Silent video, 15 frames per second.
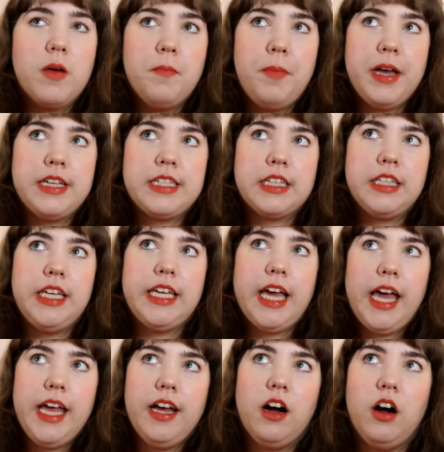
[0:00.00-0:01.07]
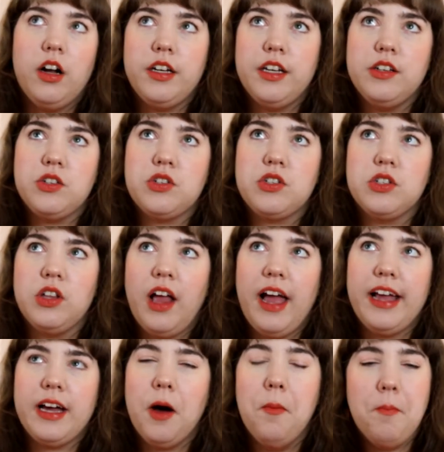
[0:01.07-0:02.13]
basically KCon is
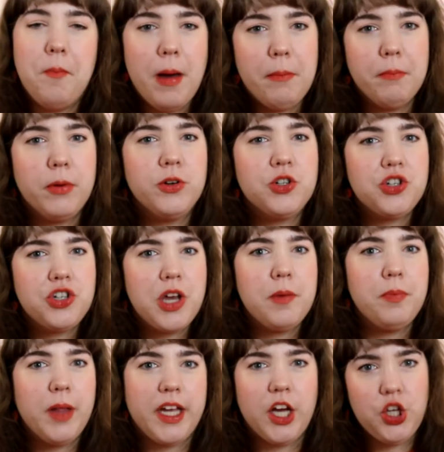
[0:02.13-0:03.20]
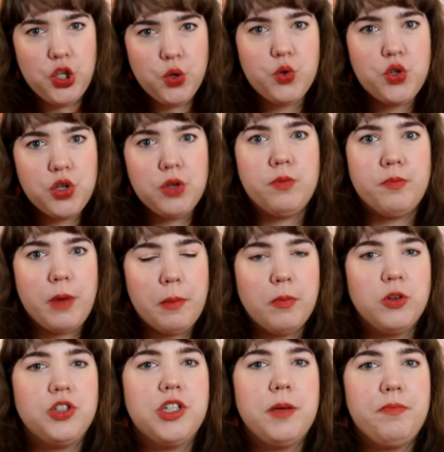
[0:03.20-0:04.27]
like a membership, like a YouTube
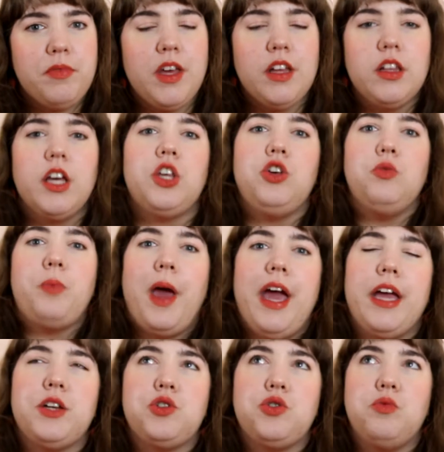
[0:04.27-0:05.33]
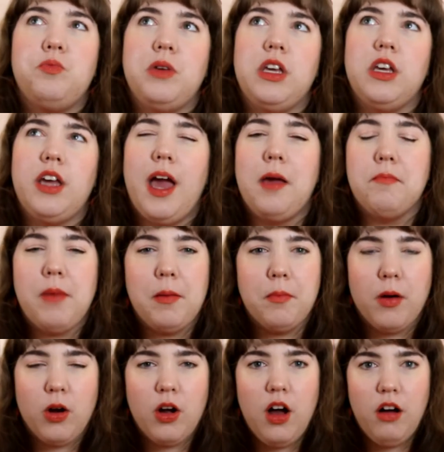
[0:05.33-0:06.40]
membership thing, like you pay to be a
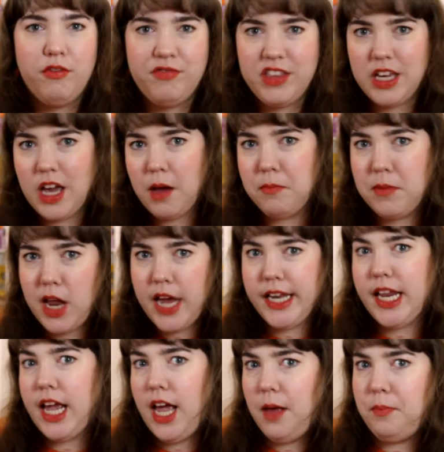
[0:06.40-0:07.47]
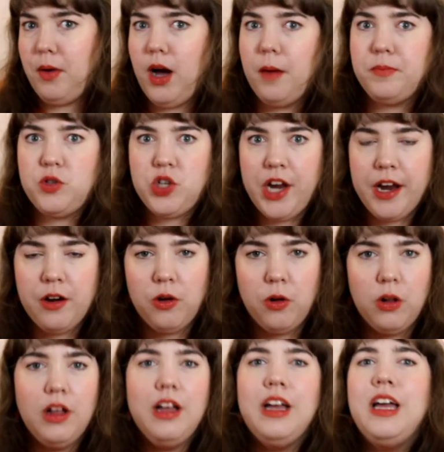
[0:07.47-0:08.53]
member of the Mnet K-pop
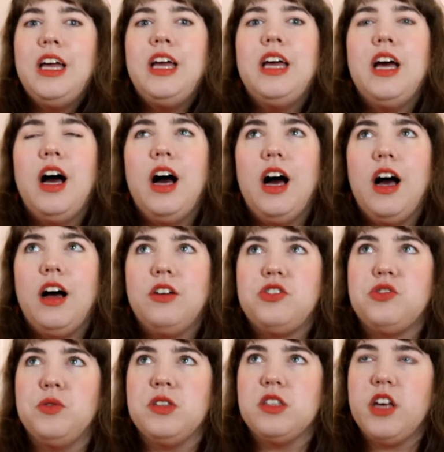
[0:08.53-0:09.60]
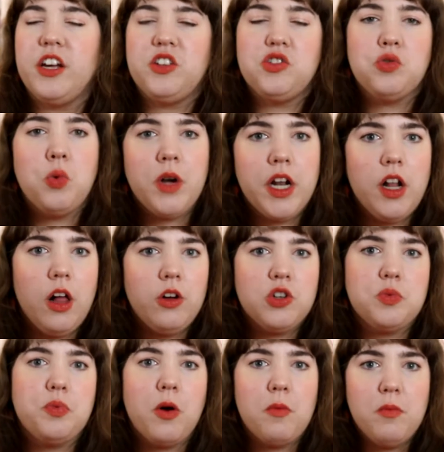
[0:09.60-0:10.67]
channel. So it's like
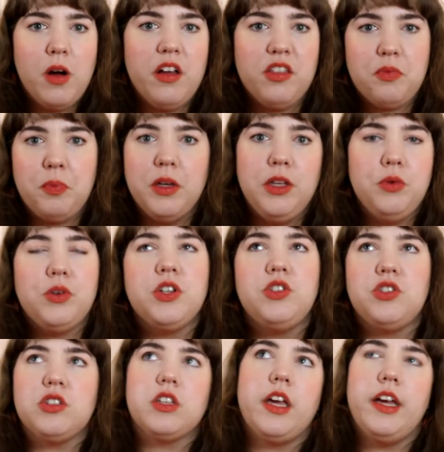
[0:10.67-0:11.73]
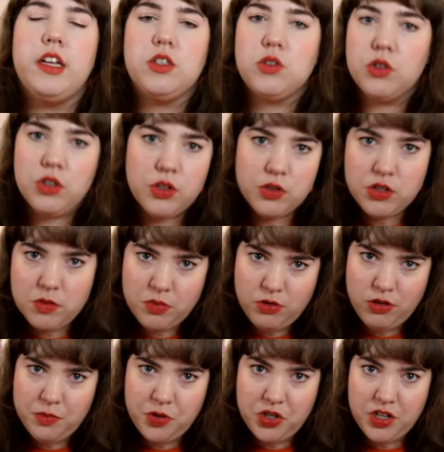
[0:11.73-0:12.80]
$20 per month, but you can just cancel your
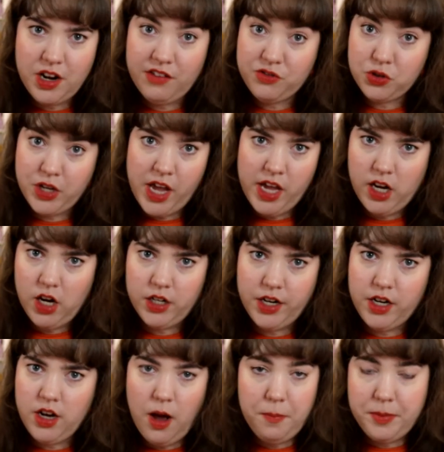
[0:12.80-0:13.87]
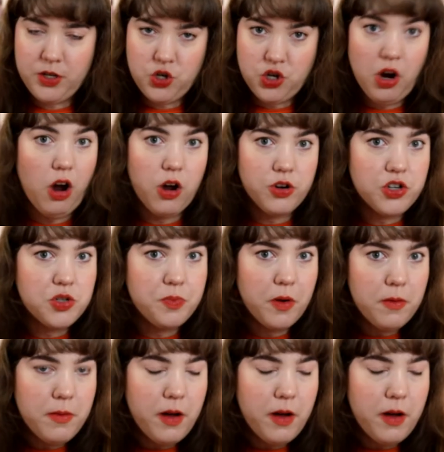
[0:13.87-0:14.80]
subscription after KCon and not be charged per